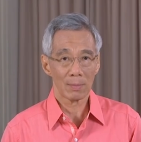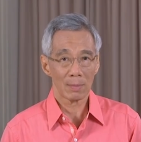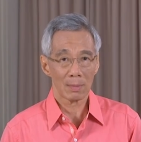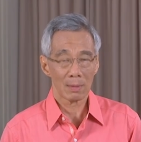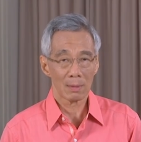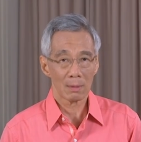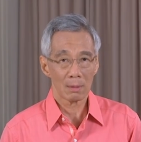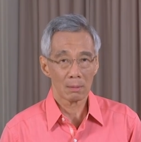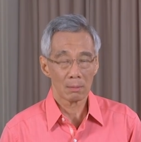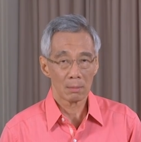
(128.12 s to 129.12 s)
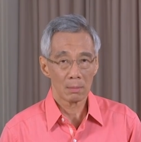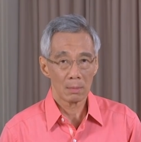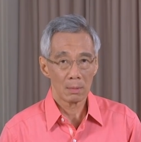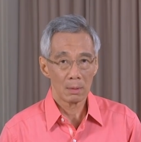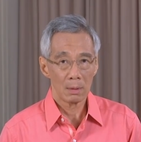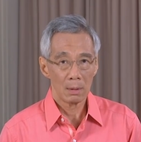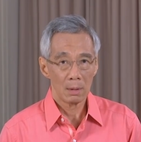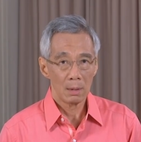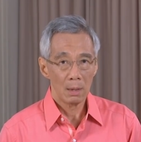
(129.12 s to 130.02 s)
No one is speaking in this clip.